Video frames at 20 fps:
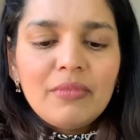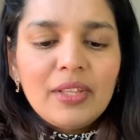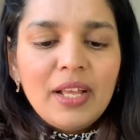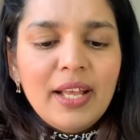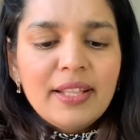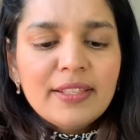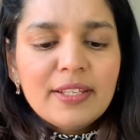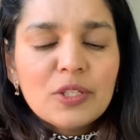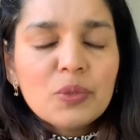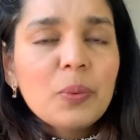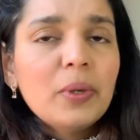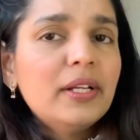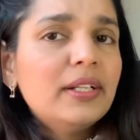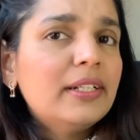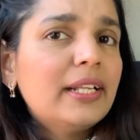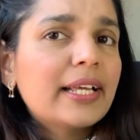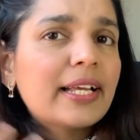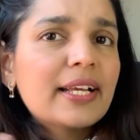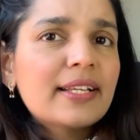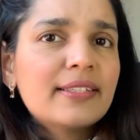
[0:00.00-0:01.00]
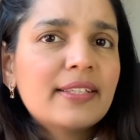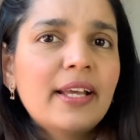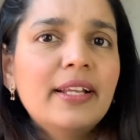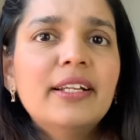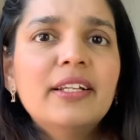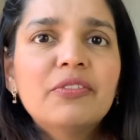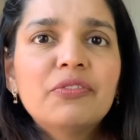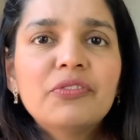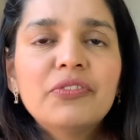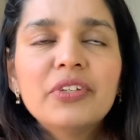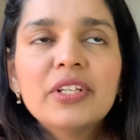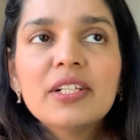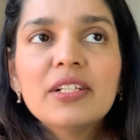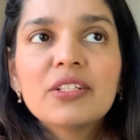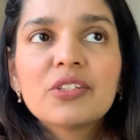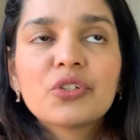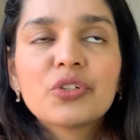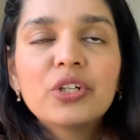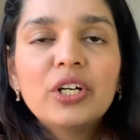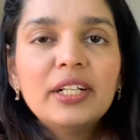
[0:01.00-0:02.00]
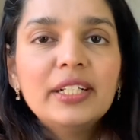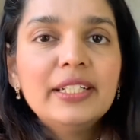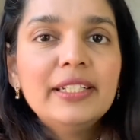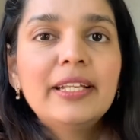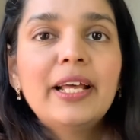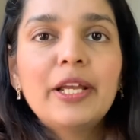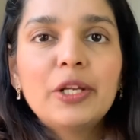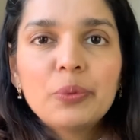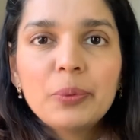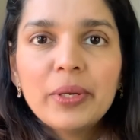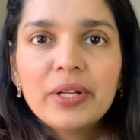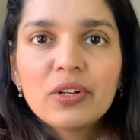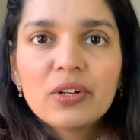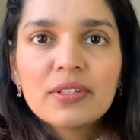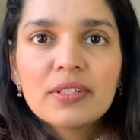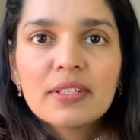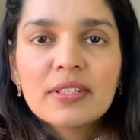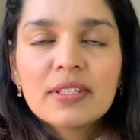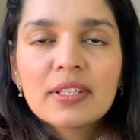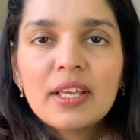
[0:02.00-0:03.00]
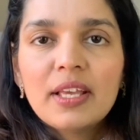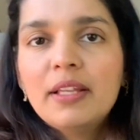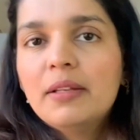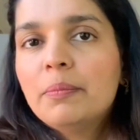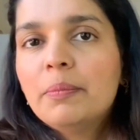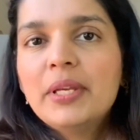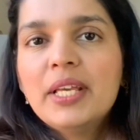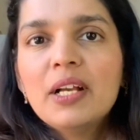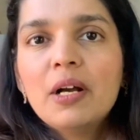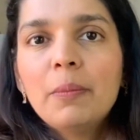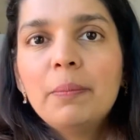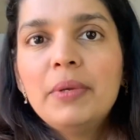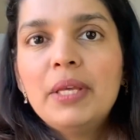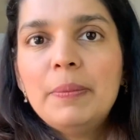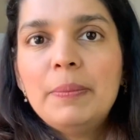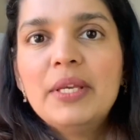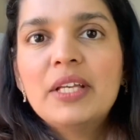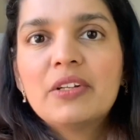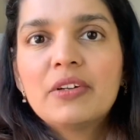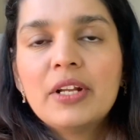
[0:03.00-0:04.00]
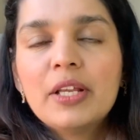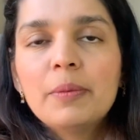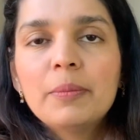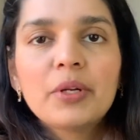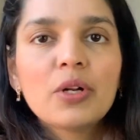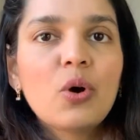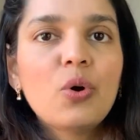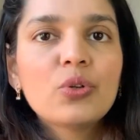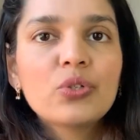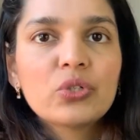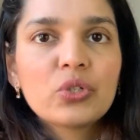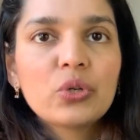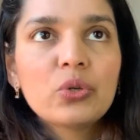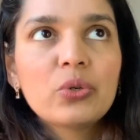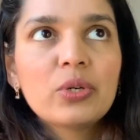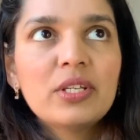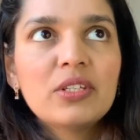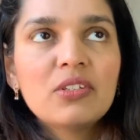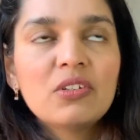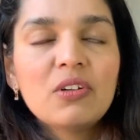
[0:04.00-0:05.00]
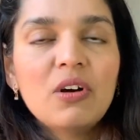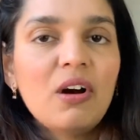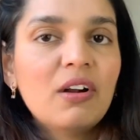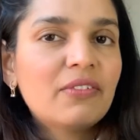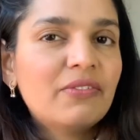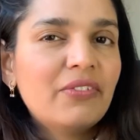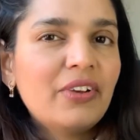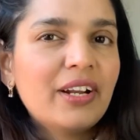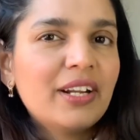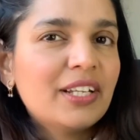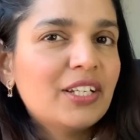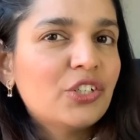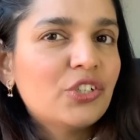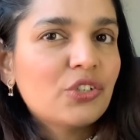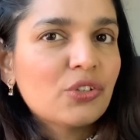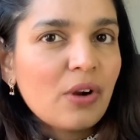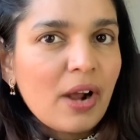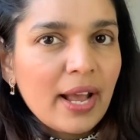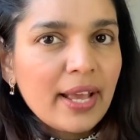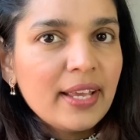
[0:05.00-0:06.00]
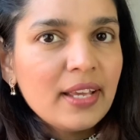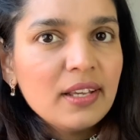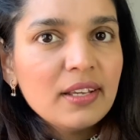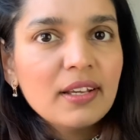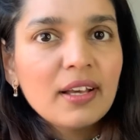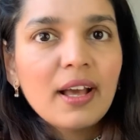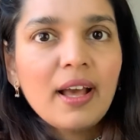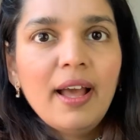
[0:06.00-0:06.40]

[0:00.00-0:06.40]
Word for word: And this one, like I said, it feels really lightweight on the skin. Being a B B cream, it also is not very drying.